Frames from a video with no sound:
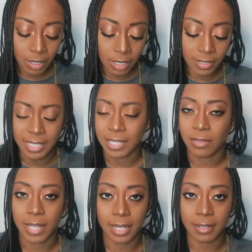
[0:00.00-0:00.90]

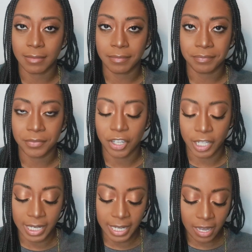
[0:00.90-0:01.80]
this like
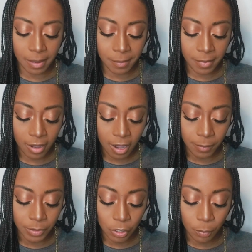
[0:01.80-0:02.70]
cooking game,
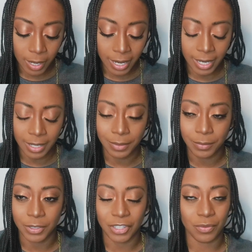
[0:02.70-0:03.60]
soap cutting,
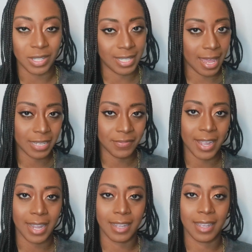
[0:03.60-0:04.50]
which is really
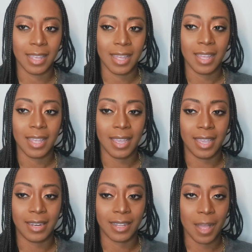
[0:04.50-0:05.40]
satisfying
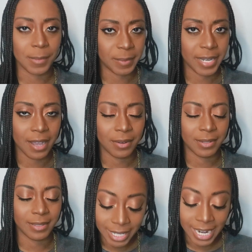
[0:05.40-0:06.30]
and it calms me
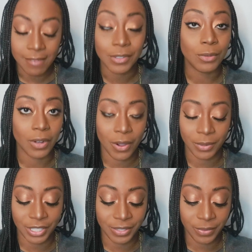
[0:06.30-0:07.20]
down. And then I have Uno,
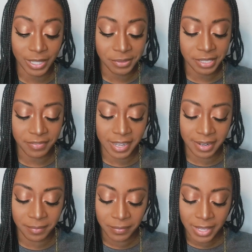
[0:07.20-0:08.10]
which is really, really
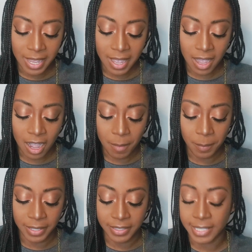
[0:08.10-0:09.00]
fun.
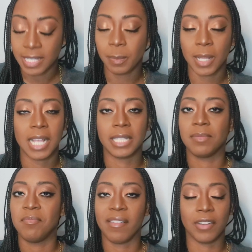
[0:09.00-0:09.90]
And Disney
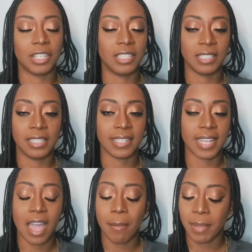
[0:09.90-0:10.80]
Plus, I'm never gonna delete this
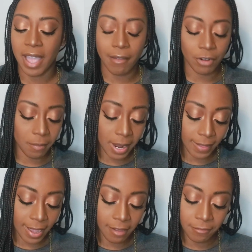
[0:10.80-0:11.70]
app ever in my
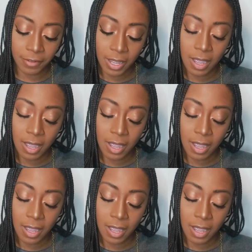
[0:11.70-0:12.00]
life.